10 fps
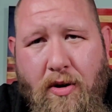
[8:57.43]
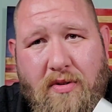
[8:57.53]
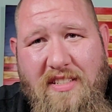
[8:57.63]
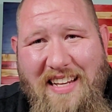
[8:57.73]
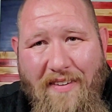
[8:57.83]

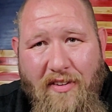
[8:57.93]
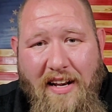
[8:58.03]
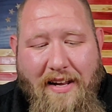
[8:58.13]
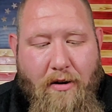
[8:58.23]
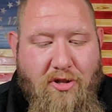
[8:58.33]
So
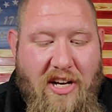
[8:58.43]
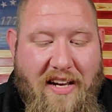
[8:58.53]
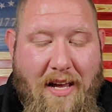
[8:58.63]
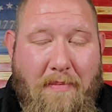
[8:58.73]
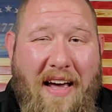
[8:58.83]
definitely go
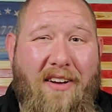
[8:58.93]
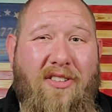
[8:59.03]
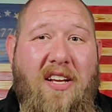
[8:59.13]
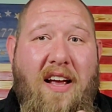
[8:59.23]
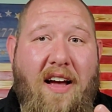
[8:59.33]
check him
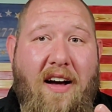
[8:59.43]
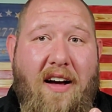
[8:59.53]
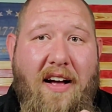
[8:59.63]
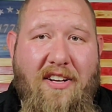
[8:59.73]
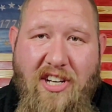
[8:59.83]
out.
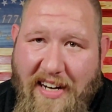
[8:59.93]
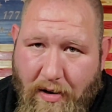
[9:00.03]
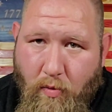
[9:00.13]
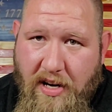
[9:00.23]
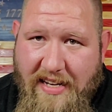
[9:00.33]

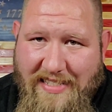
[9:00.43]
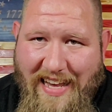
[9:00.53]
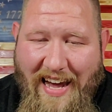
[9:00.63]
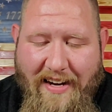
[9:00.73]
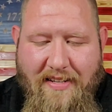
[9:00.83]
Check out what
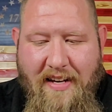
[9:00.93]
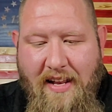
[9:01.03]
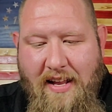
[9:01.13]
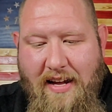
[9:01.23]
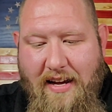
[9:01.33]
he's got.
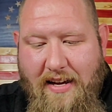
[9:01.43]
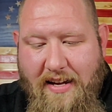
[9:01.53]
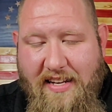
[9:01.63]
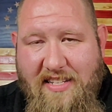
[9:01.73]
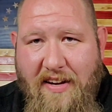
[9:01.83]

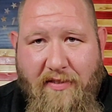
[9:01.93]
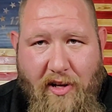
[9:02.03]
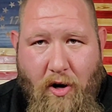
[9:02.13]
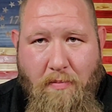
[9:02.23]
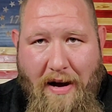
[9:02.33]
He's
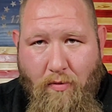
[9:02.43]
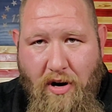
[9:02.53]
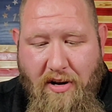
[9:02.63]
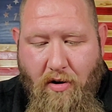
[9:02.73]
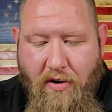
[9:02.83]
definitely on my
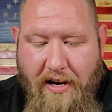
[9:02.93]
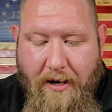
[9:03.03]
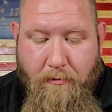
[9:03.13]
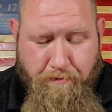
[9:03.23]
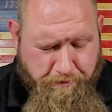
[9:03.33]
radar
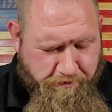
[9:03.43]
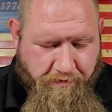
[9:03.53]
now.